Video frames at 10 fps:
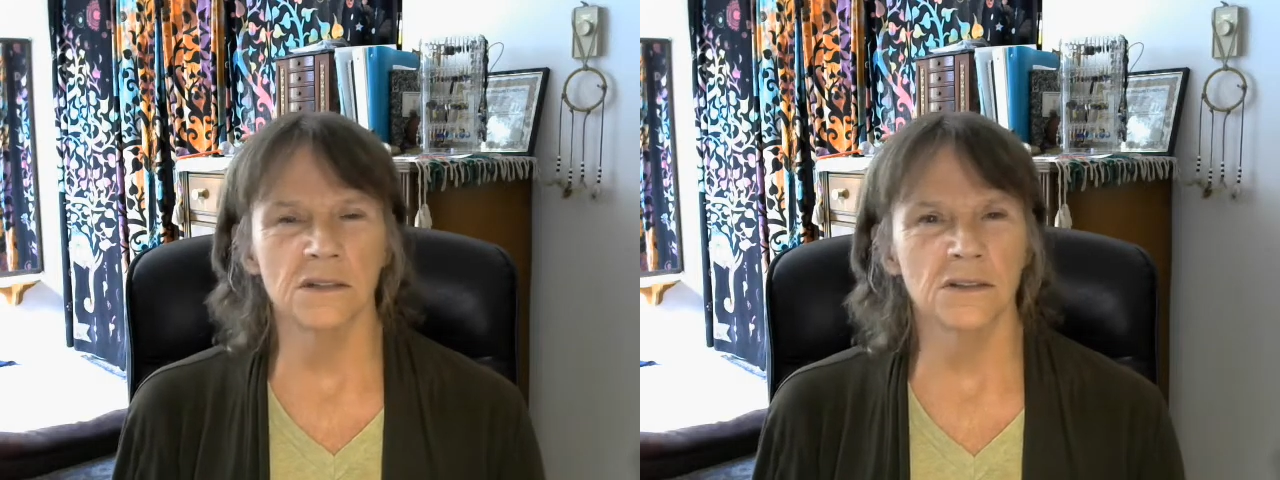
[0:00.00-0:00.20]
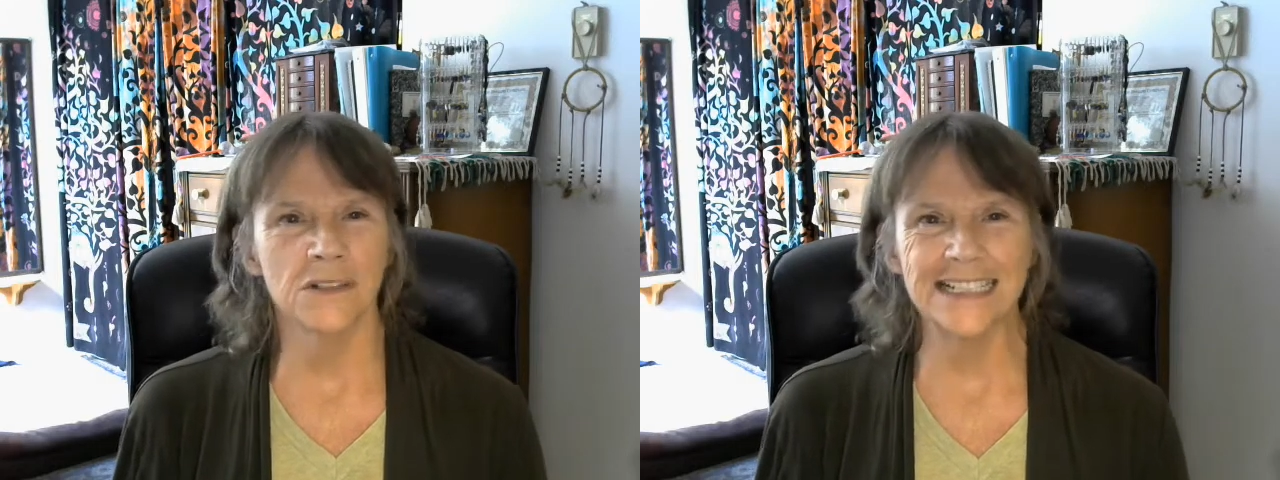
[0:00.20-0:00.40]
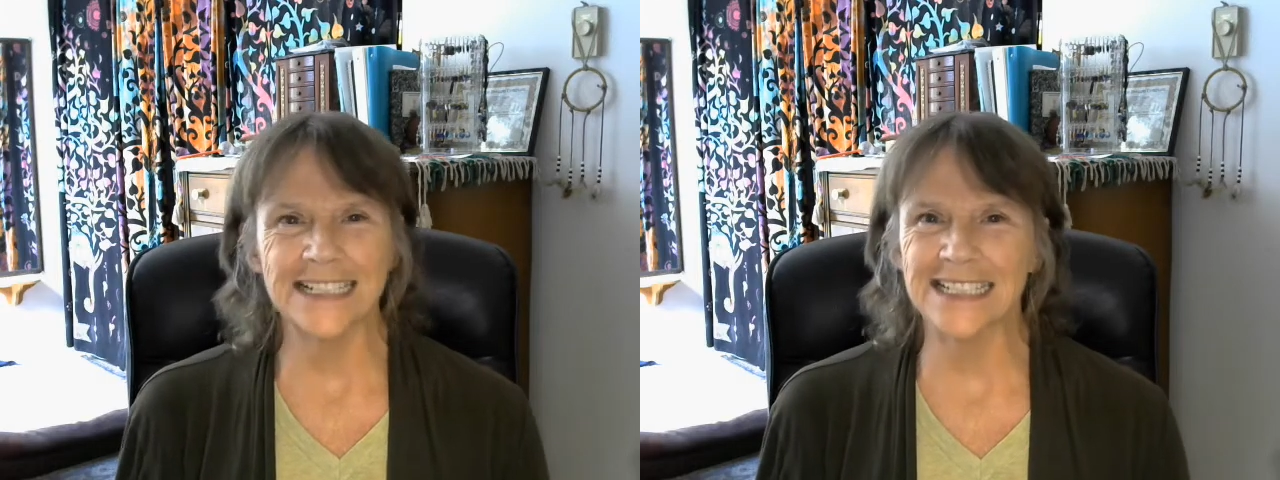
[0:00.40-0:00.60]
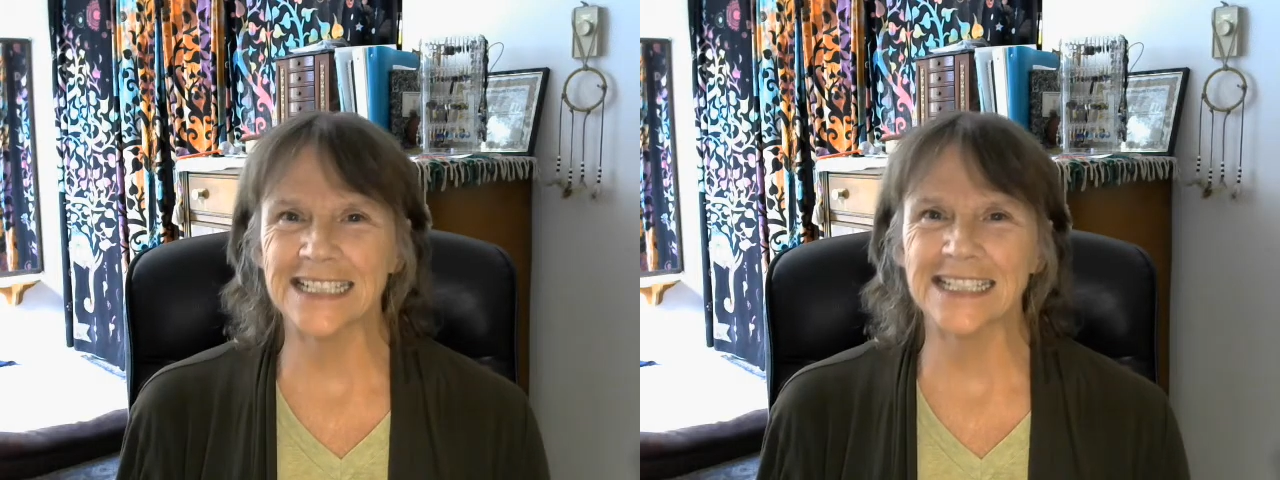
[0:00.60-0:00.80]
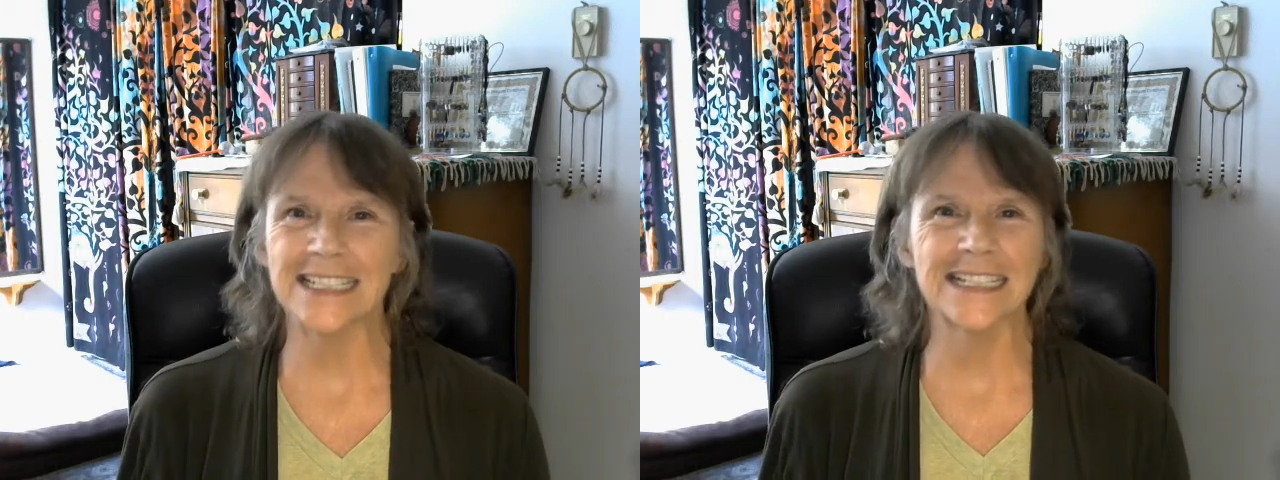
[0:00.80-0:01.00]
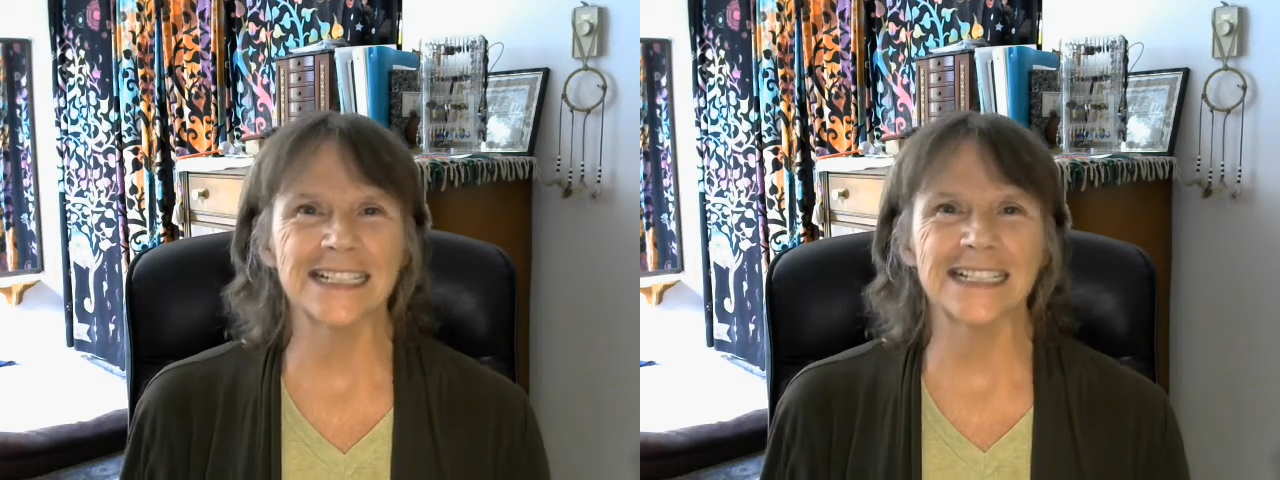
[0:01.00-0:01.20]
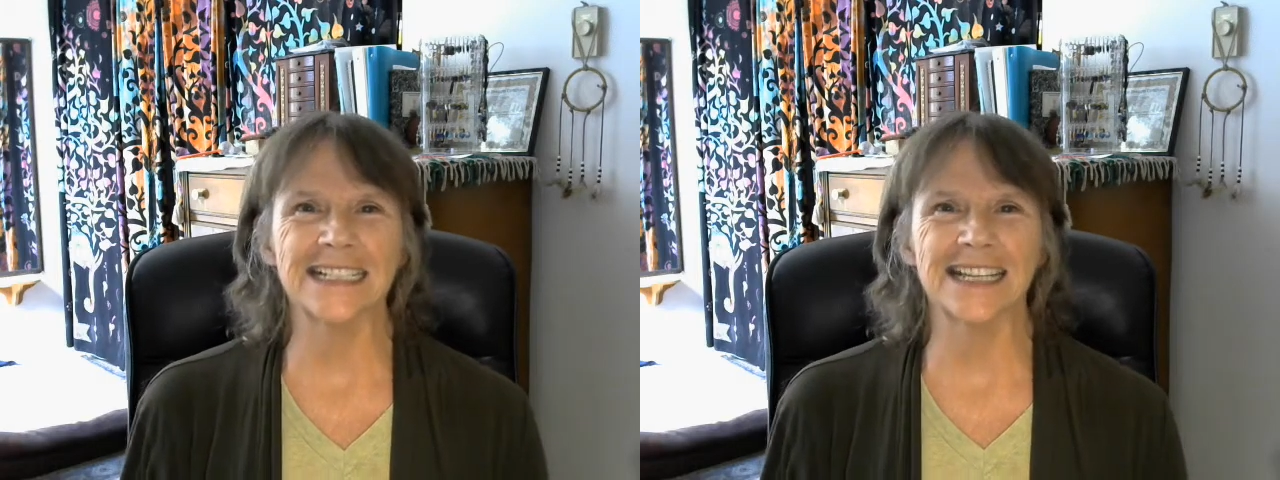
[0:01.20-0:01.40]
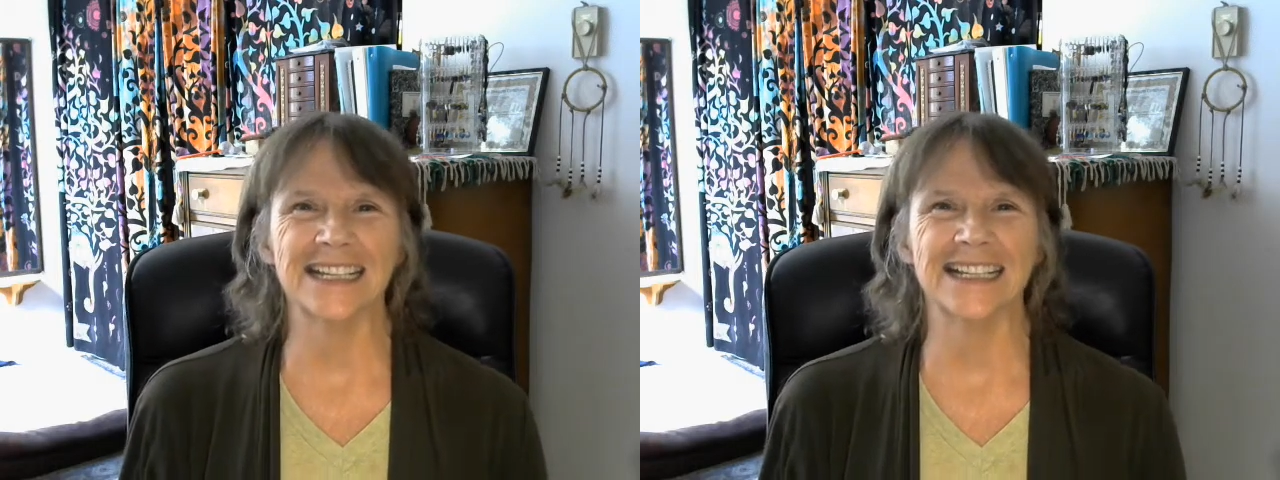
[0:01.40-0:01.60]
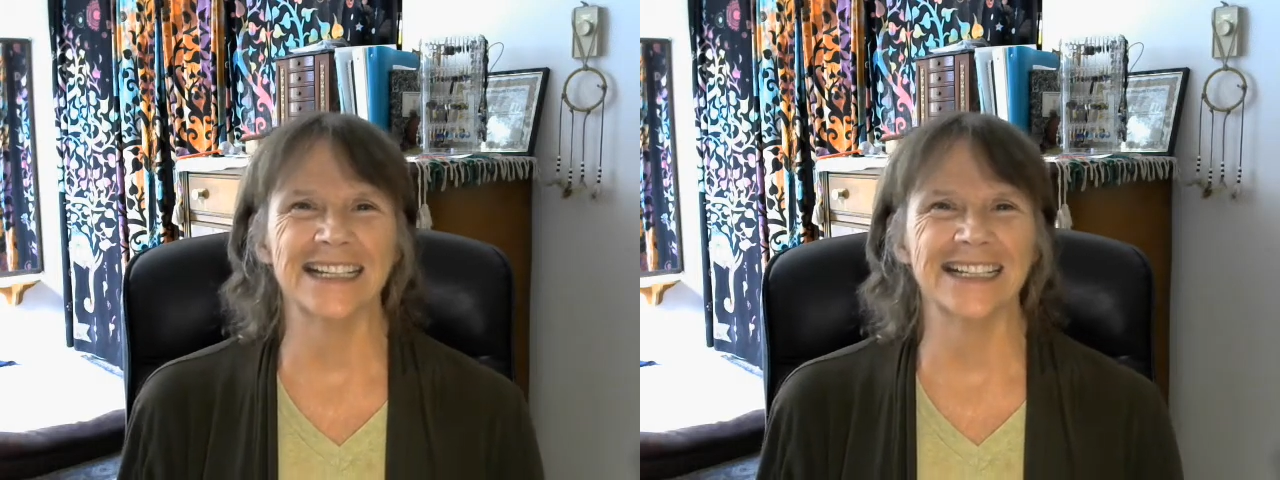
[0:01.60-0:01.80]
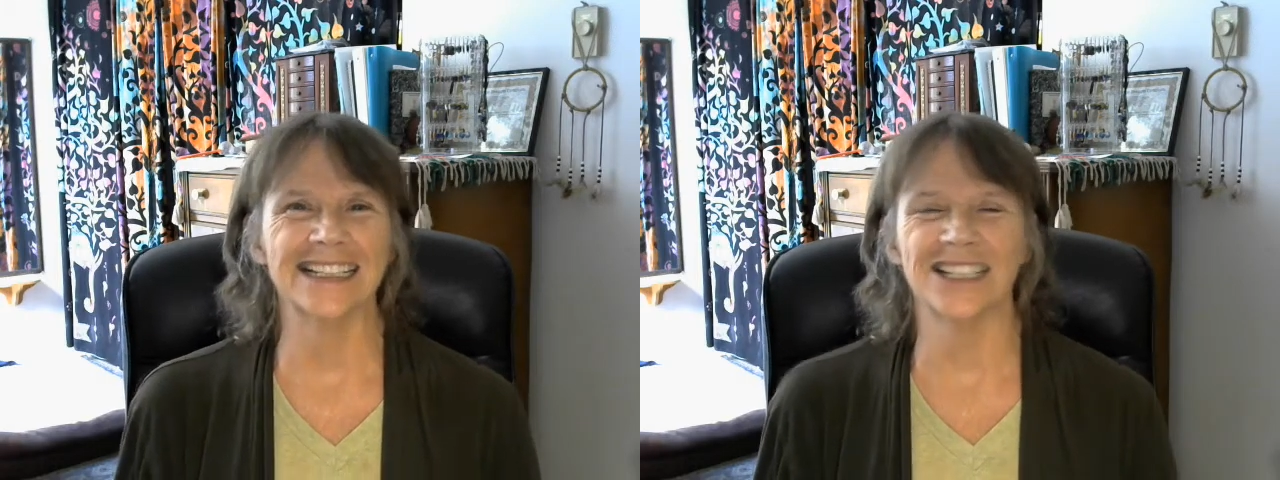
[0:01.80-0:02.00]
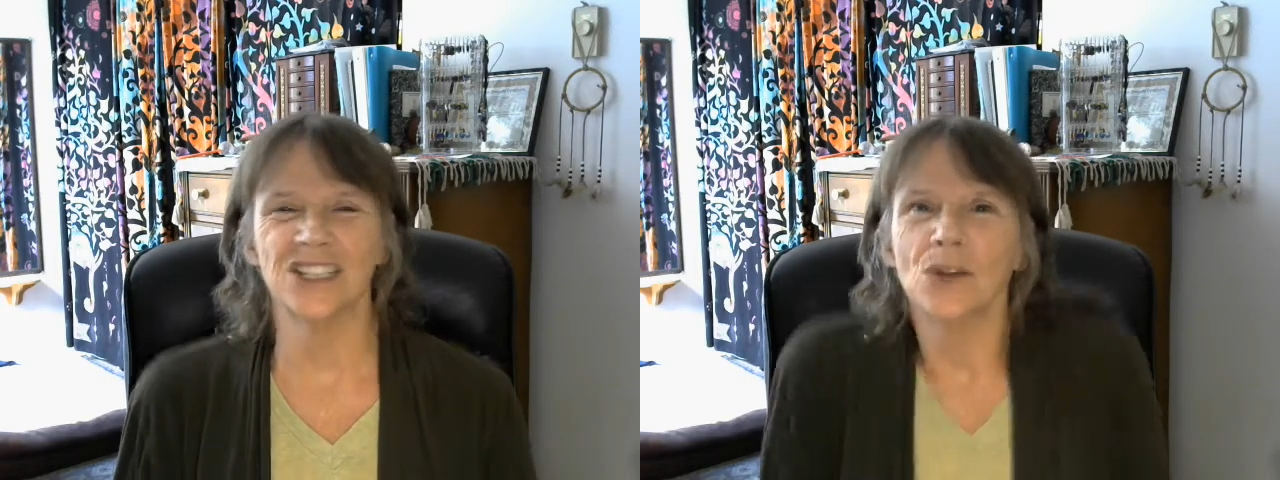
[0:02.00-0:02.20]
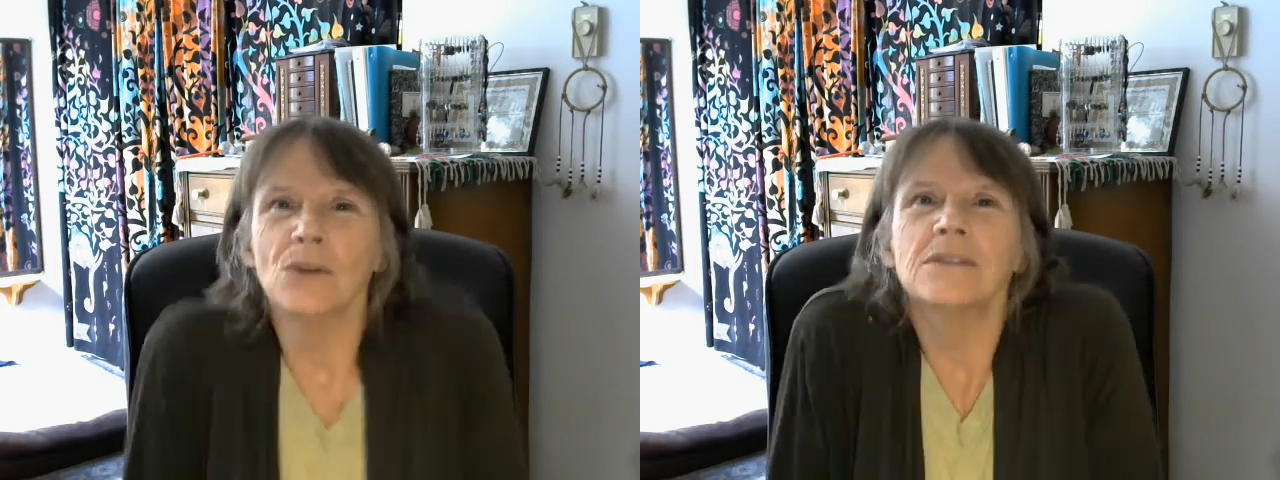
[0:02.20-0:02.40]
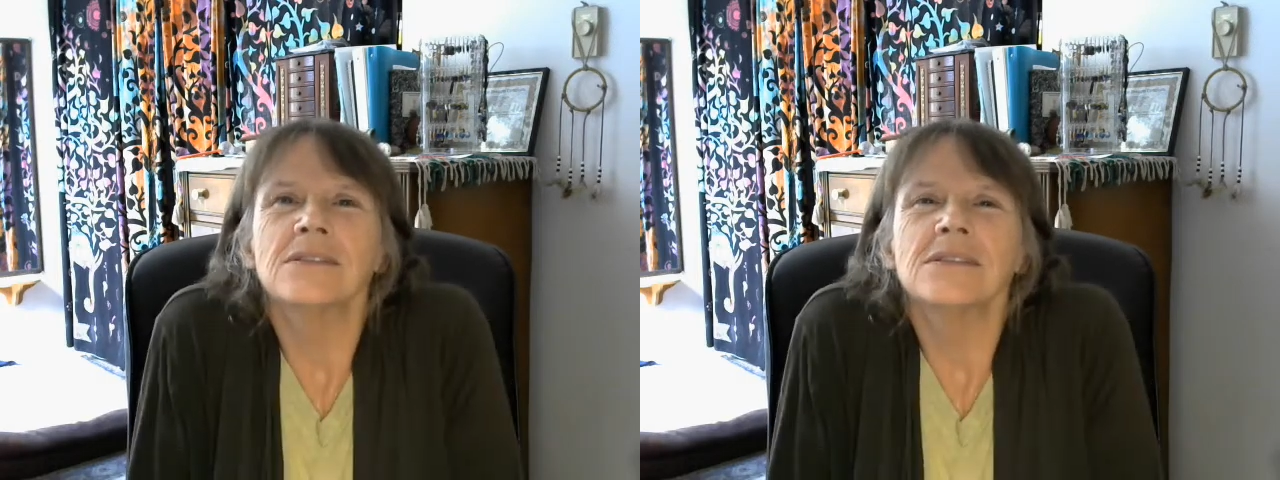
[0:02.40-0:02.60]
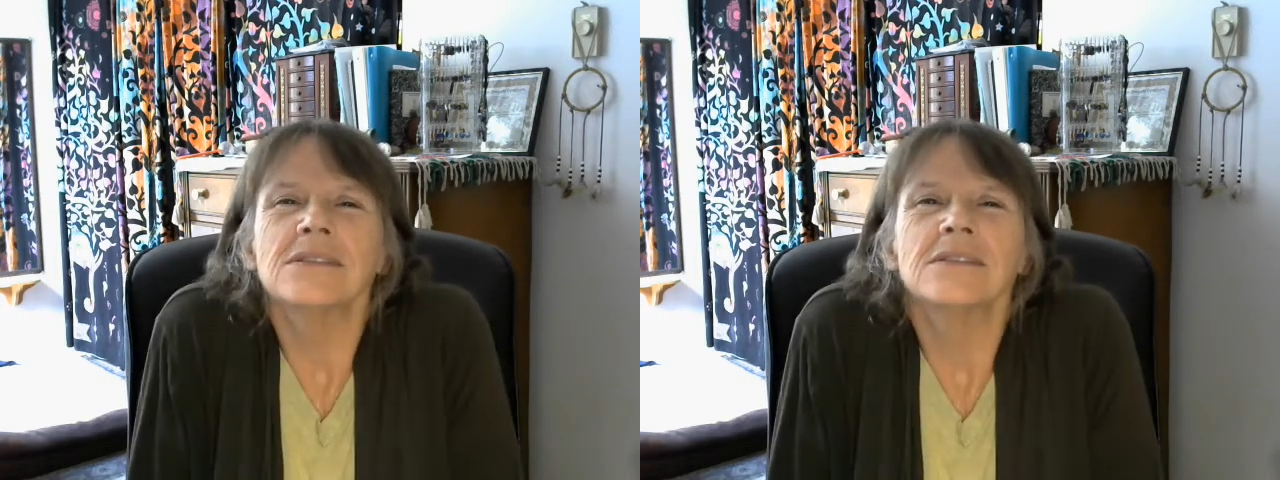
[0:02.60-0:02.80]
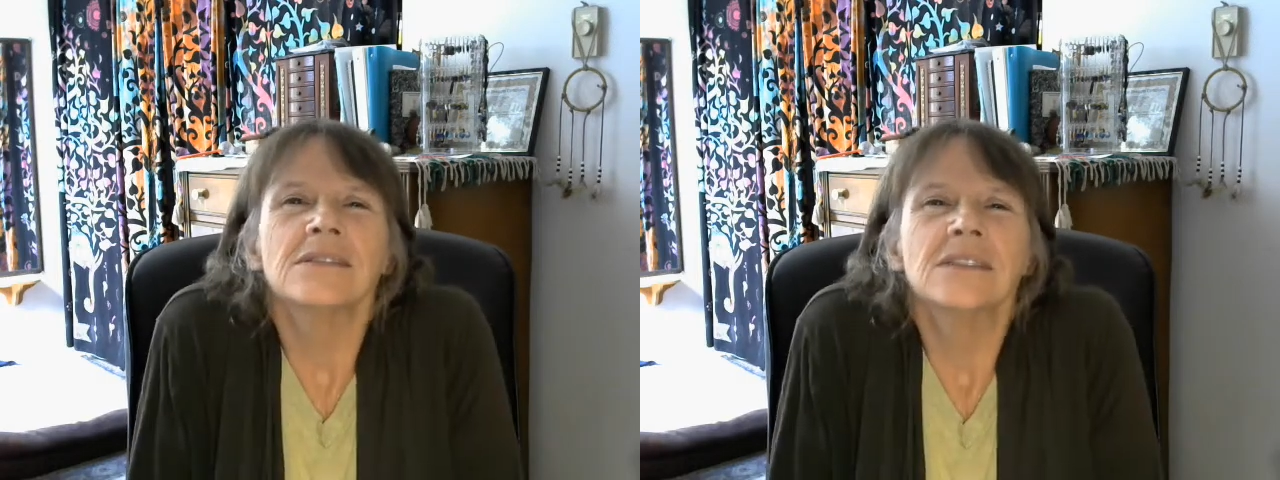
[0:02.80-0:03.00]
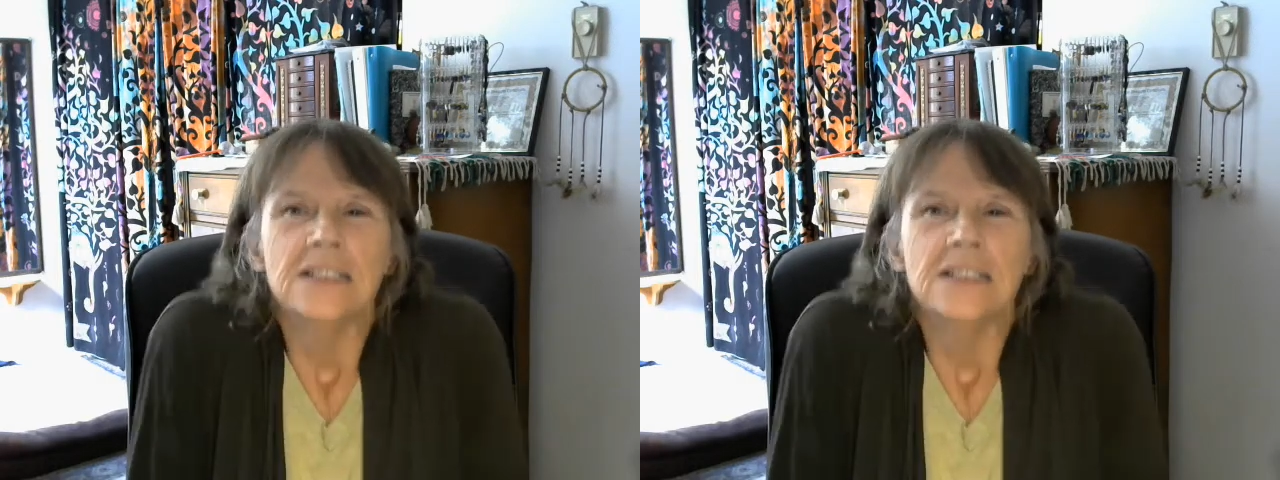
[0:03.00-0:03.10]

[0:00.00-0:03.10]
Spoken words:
gritting, shoulders are,